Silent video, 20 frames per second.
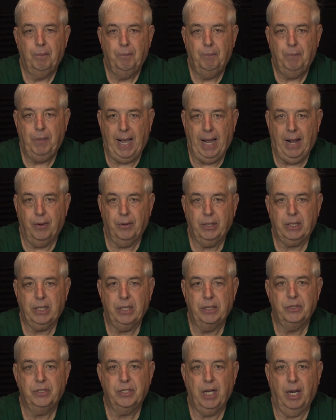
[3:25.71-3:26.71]
power
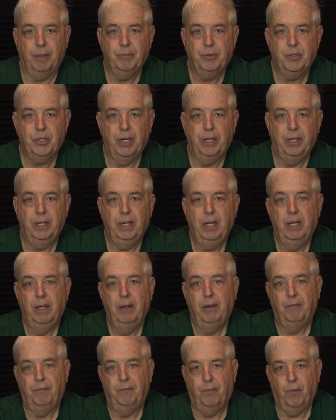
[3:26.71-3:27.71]
consumption
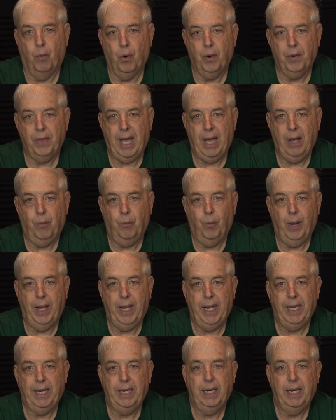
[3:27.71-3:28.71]
for that
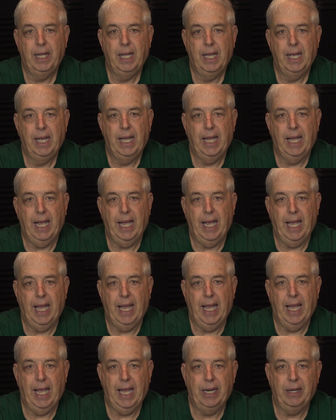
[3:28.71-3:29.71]
weight
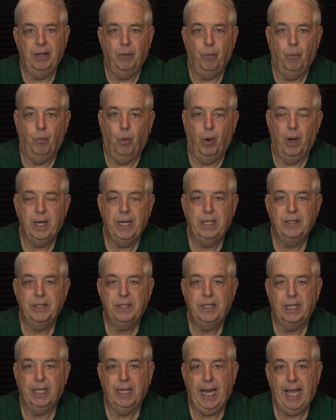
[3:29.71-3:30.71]
and what
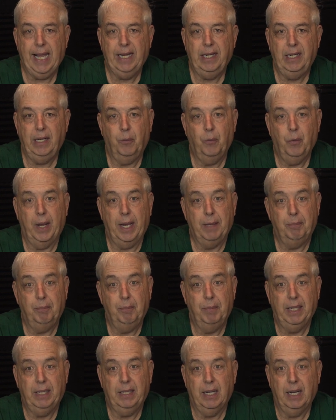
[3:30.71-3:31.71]
is the landing weight,
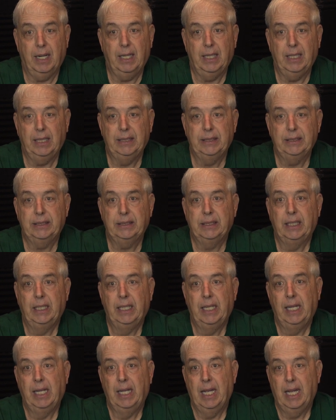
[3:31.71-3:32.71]
because
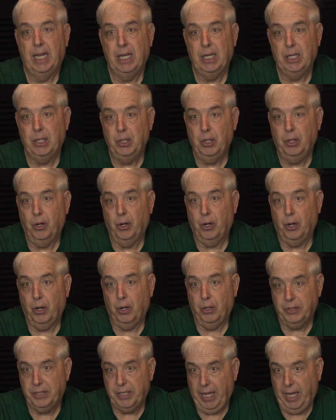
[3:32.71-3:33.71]

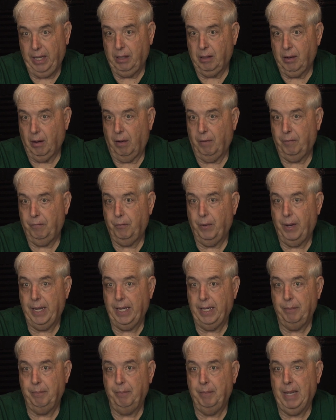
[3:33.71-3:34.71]
your takeoff
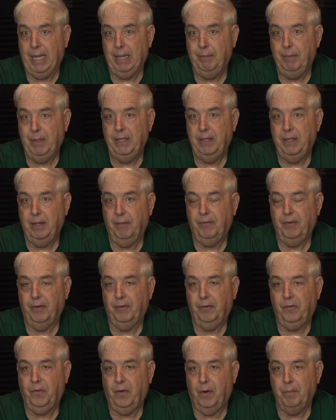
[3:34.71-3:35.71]
weight may be
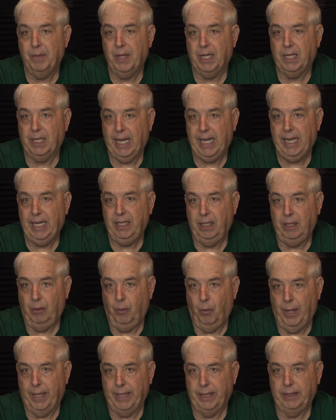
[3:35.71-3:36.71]
different from the
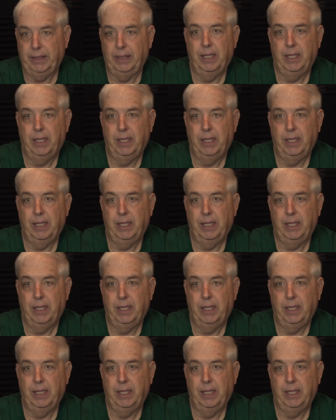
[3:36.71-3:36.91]
landing weight.